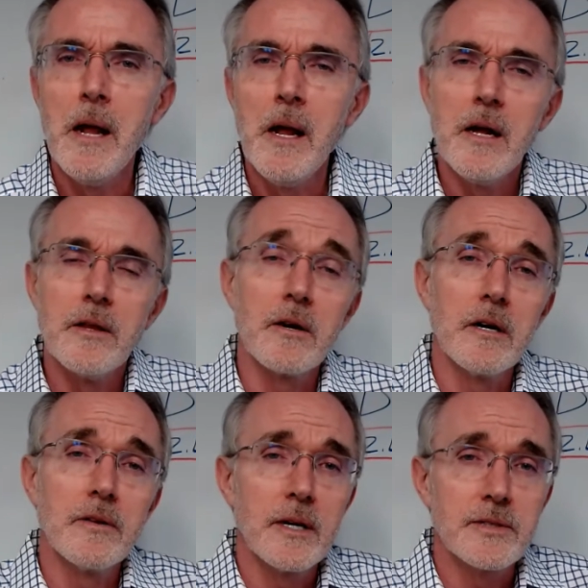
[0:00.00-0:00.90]
There are
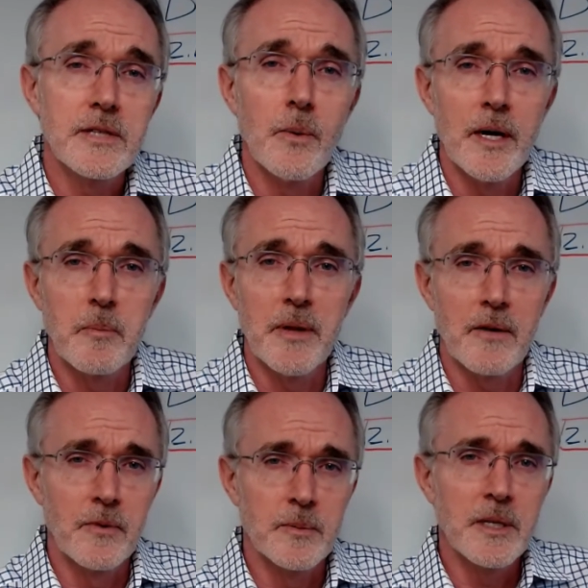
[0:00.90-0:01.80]
other SD-WAN
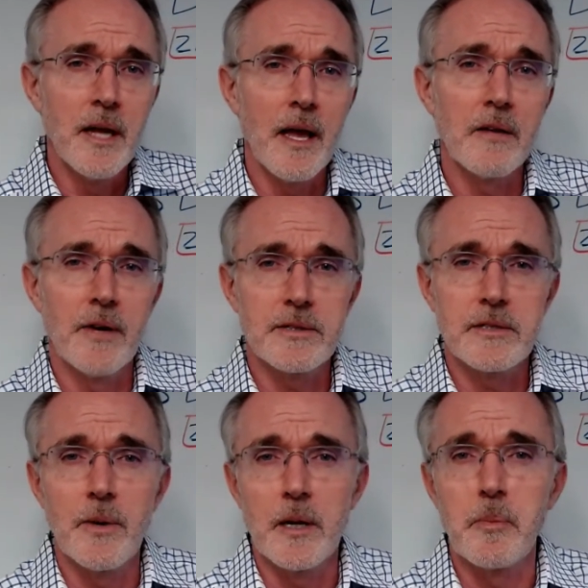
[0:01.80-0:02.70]
platforms, the native
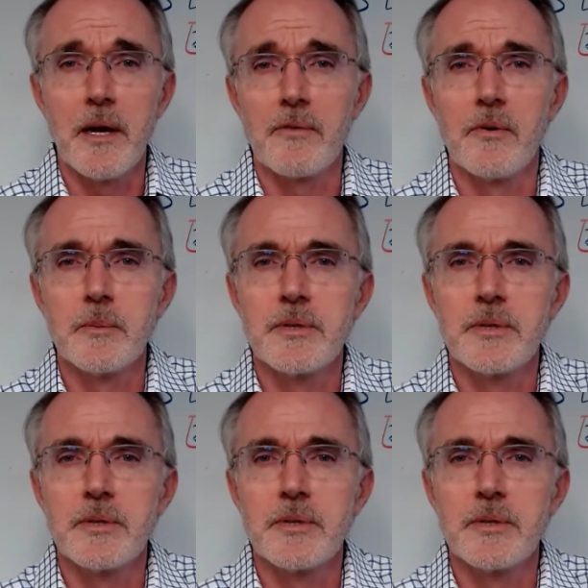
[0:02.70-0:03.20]
SD-WAN platforms,